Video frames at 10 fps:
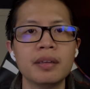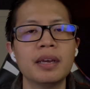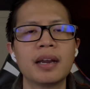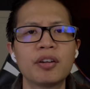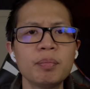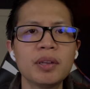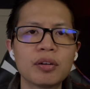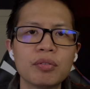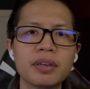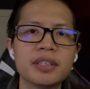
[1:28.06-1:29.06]
A
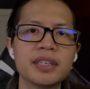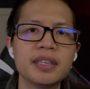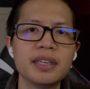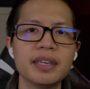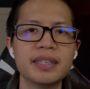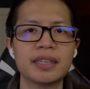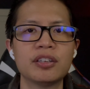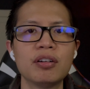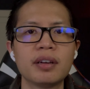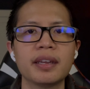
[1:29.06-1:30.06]
cryptocurrency is a
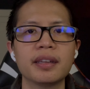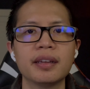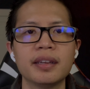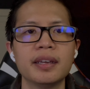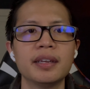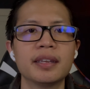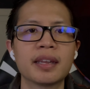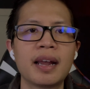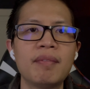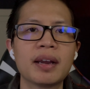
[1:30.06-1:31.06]
token that
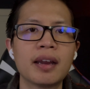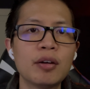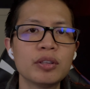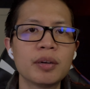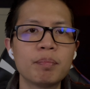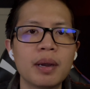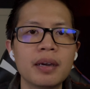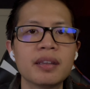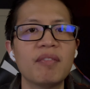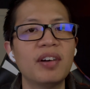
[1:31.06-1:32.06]
have a
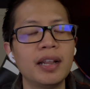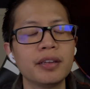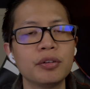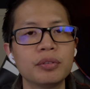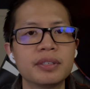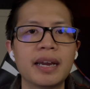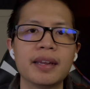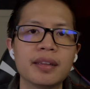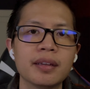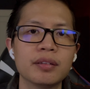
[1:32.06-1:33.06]
counterpart value
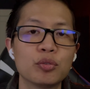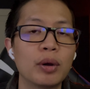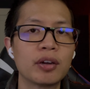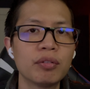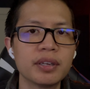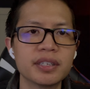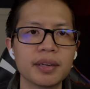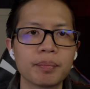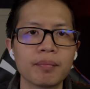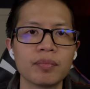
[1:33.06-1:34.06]
tied to a currency.
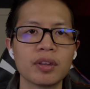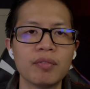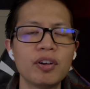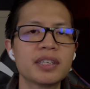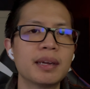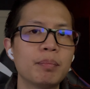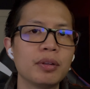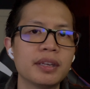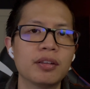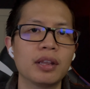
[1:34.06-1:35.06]
For
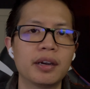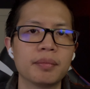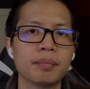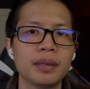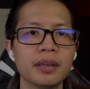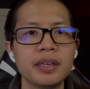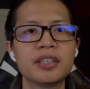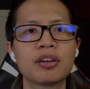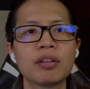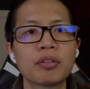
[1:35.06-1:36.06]
example, the dollar. It's
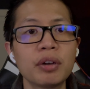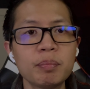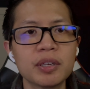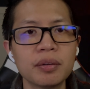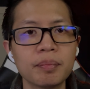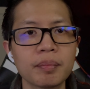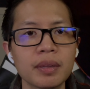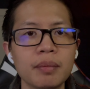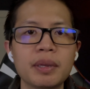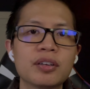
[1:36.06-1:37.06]
called crypto
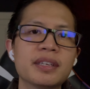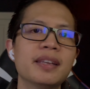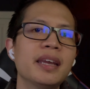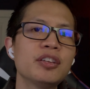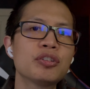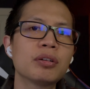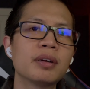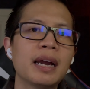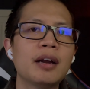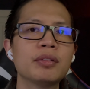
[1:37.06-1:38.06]
because the nature
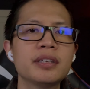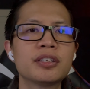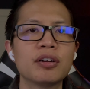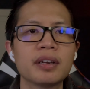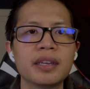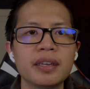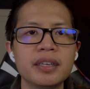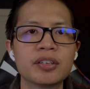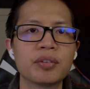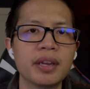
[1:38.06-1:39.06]
on how this token
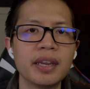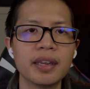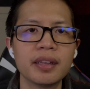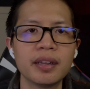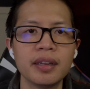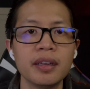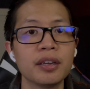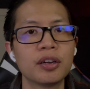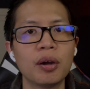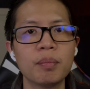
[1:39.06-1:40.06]
is created
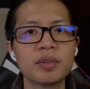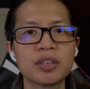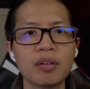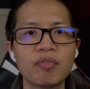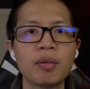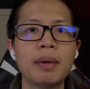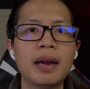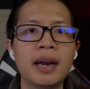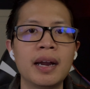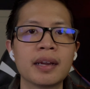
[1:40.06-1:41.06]
comes from
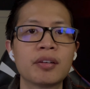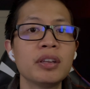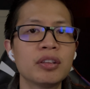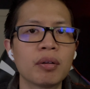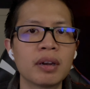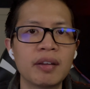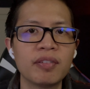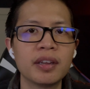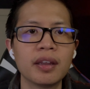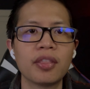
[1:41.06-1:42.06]
a
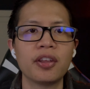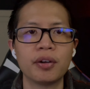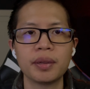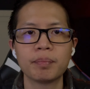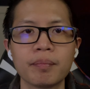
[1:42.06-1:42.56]
cryptographic theory.